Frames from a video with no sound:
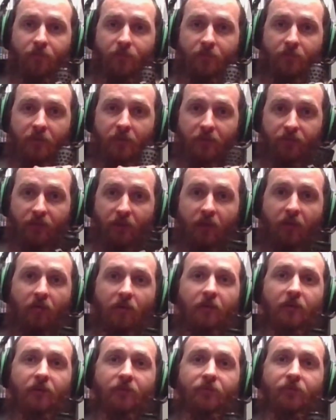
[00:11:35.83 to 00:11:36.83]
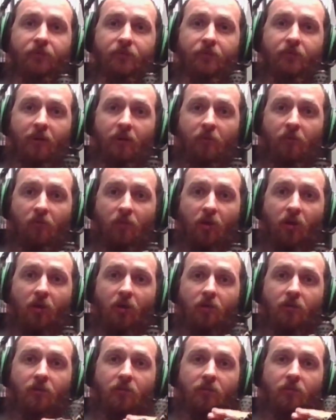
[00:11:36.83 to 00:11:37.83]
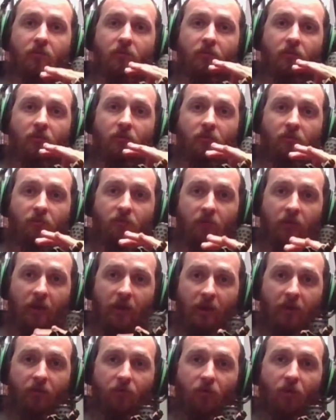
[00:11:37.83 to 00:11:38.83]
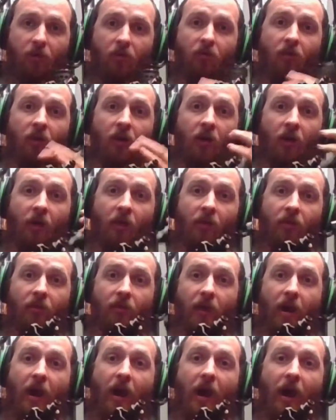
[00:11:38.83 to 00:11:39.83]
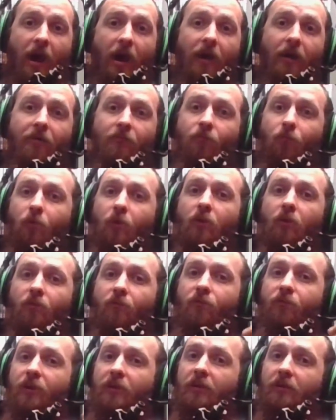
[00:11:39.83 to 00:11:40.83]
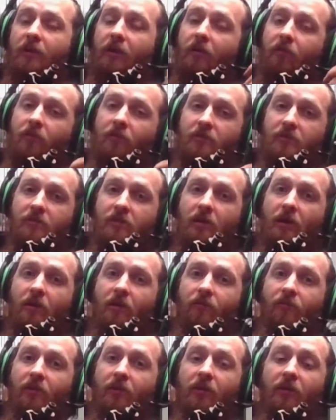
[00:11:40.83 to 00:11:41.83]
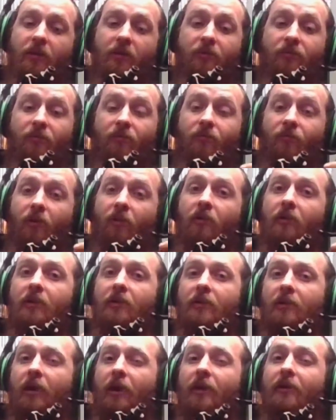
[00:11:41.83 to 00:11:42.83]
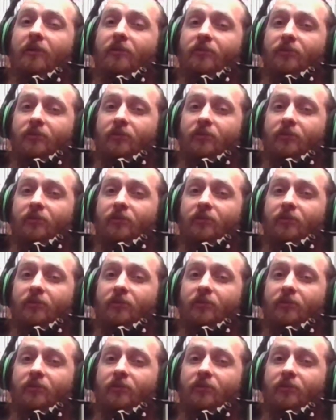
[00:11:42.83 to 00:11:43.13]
Aries M-Lock handrail, the hive will fit down inside of it, and it's a very nice